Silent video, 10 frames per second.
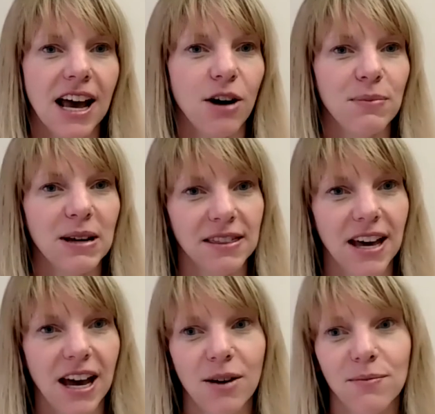helping
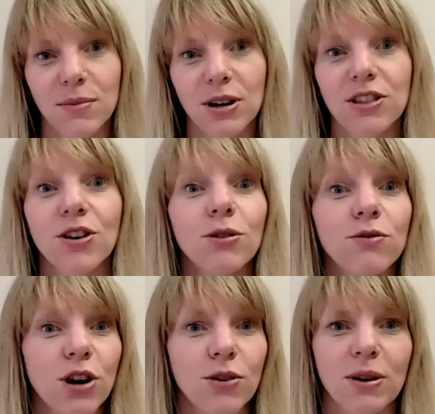them and their
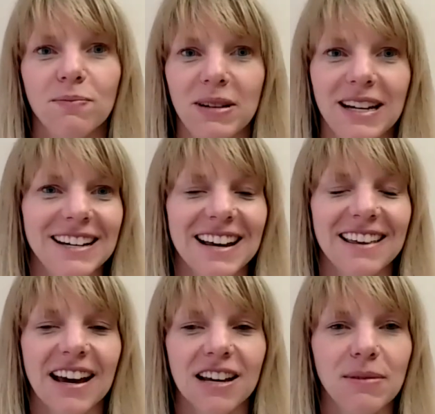overall well being.
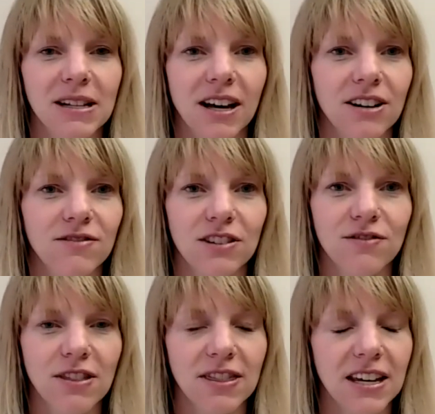And that can mean a lot of
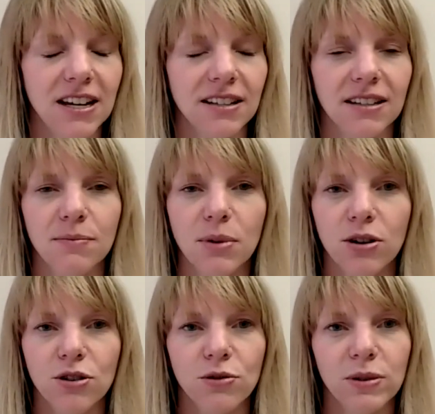different things. I
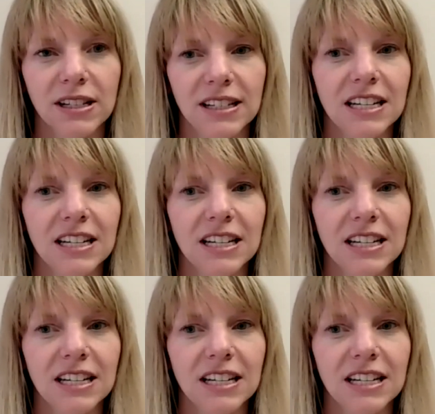partner with